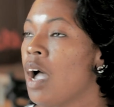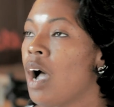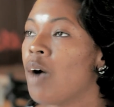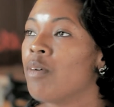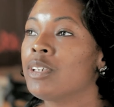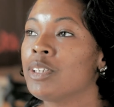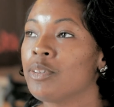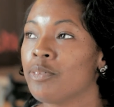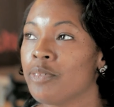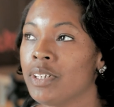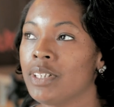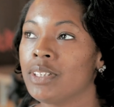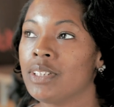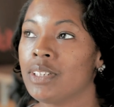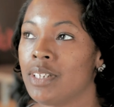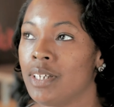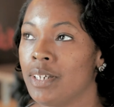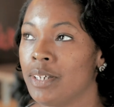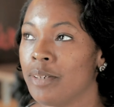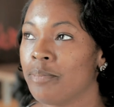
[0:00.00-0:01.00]
I was in real
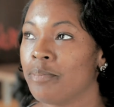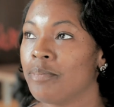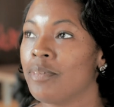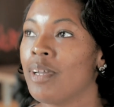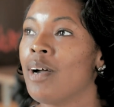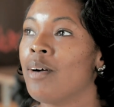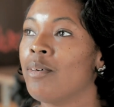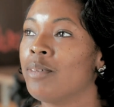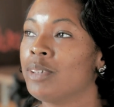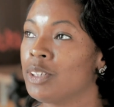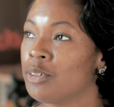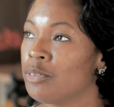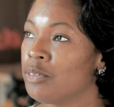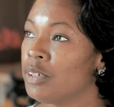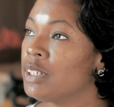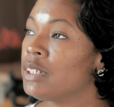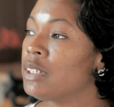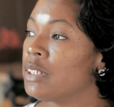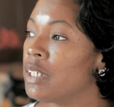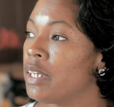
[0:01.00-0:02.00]
estate. I was a
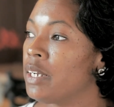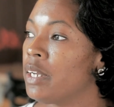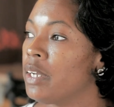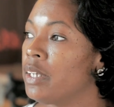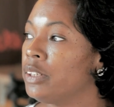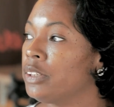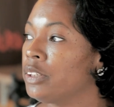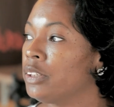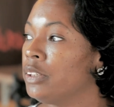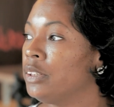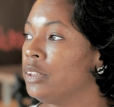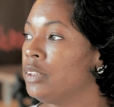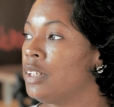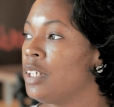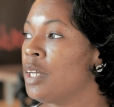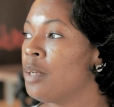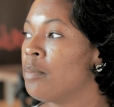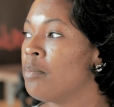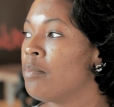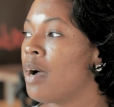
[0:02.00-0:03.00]
real estate agent,
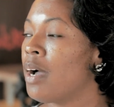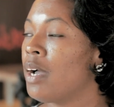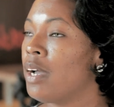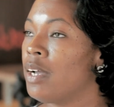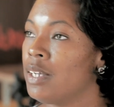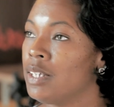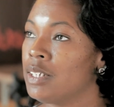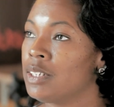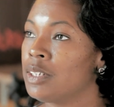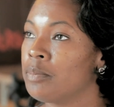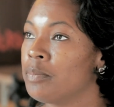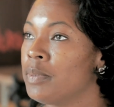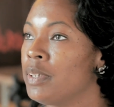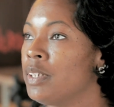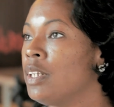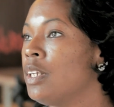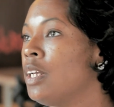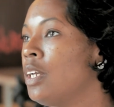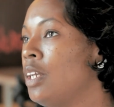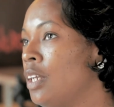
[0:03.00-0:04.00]
and my
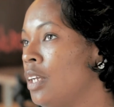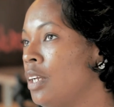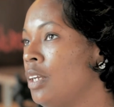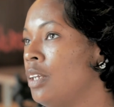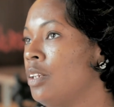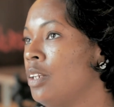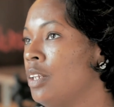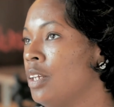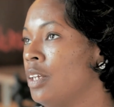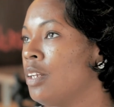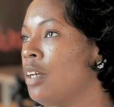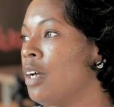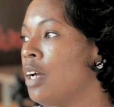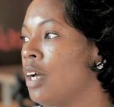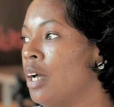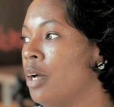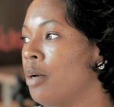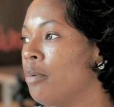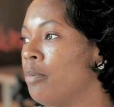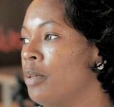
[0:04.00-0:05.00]
husband, he
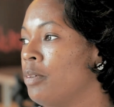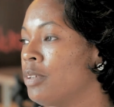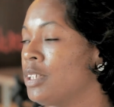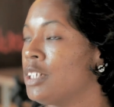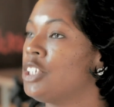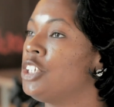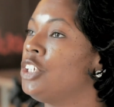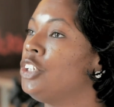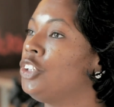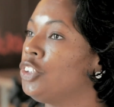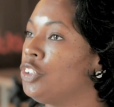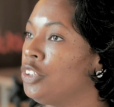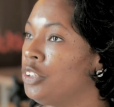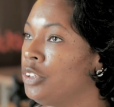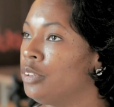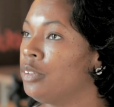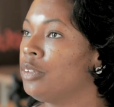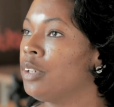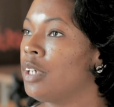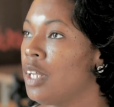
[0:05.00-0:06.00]
was a teacher,
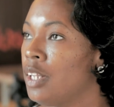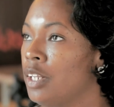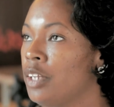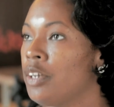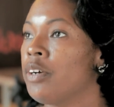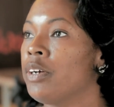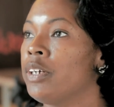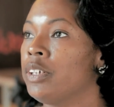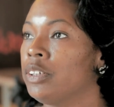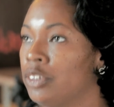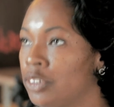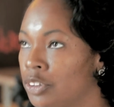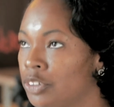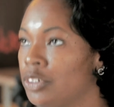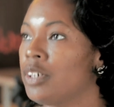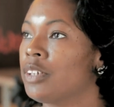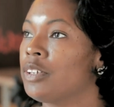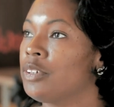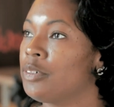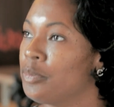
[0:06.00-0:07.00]
culinary
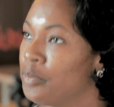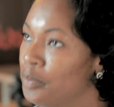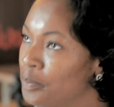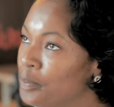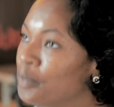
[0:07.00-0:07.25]
instructor.